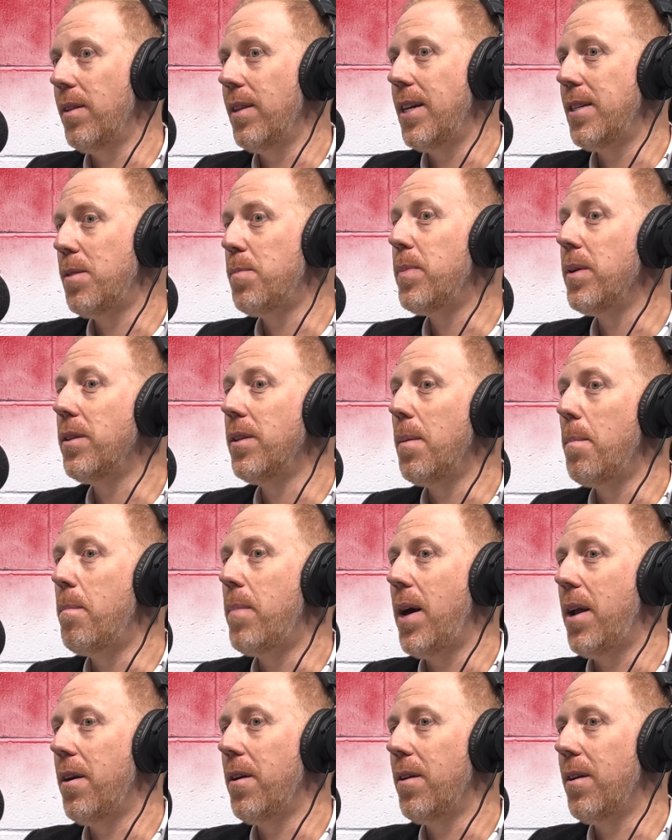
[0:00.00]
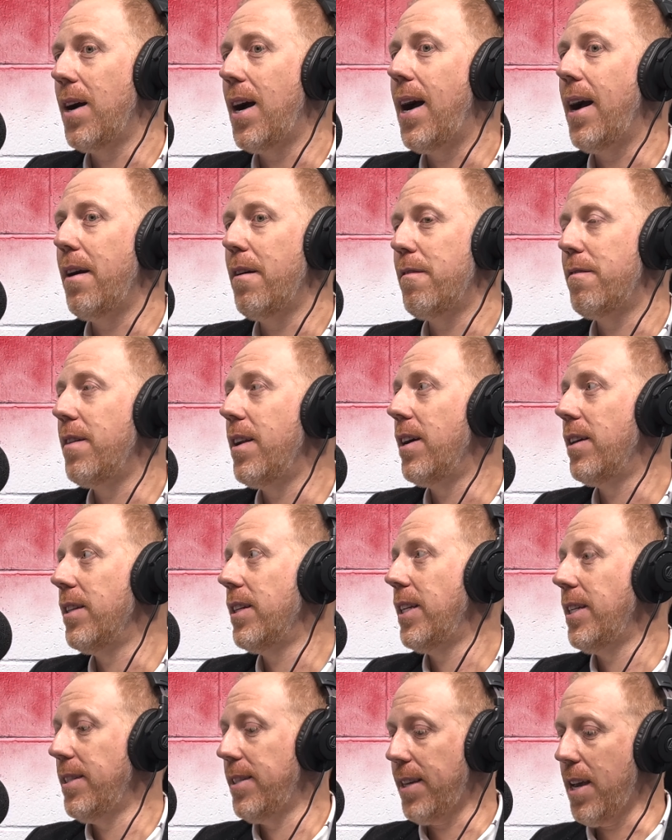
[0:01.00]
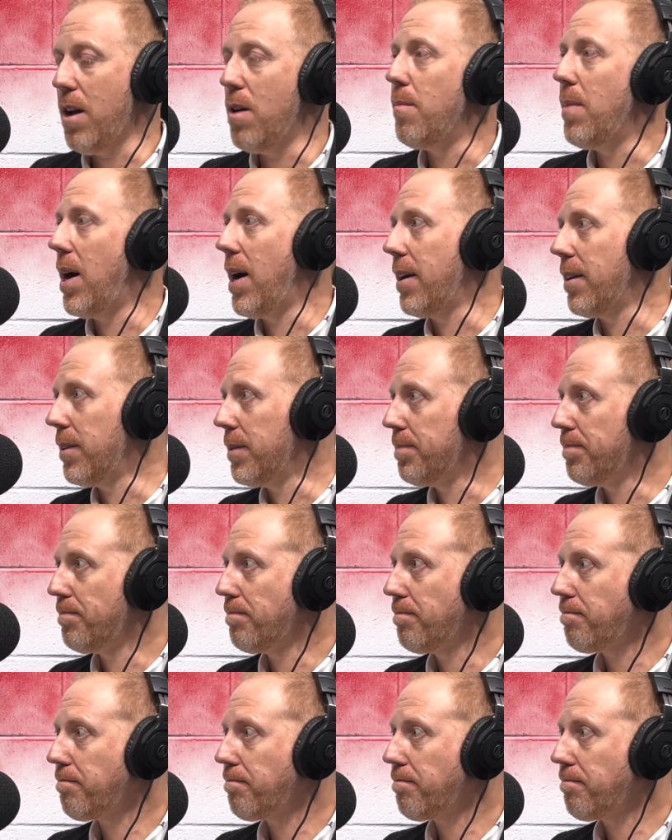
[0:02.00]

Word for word: let's build a better, higher fidelity scale model.